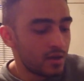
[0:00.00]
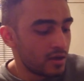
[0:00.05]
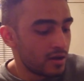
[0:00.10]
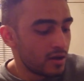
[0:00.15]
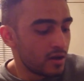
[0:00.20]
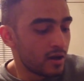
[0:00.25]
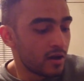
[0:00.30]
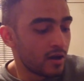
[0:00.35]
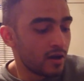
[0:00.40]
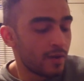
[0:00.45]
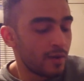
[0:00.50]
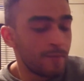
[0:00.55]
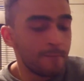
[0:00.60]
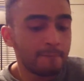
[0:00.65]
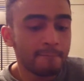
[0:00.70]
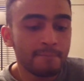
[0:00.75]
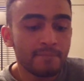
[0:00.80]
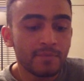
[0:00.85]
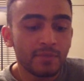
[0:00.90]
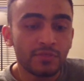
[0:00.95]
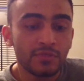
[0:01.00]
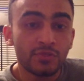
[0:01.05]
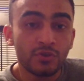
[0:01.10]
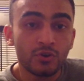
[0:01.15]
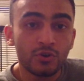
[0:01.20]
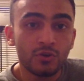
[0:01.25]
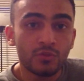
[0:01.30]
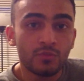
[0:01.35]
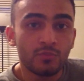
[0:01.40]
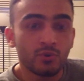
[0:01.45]
The
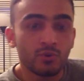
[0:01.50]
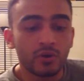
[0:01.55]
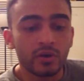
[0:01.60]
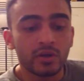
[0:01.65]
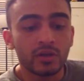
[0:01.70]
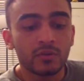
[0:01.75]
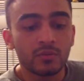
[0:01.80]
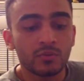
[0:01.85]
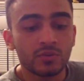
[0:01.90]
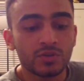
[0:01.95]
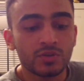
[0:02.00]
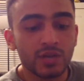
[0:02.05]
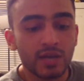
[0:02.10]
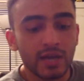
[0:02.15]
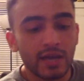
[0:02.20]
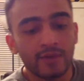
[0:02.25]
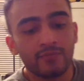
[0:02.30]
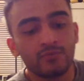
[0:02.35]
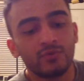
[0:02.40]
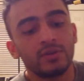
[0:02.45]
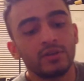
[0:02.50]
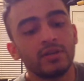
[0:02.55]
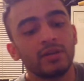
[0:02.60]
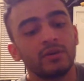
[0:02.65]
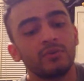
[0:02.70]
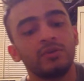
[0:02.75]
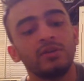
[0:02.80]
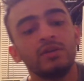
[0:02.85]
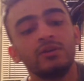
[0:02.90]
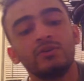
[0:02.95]
third point, which I have written
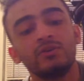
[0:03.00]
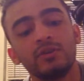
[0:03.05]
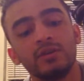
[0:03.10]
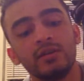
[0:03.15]
down here,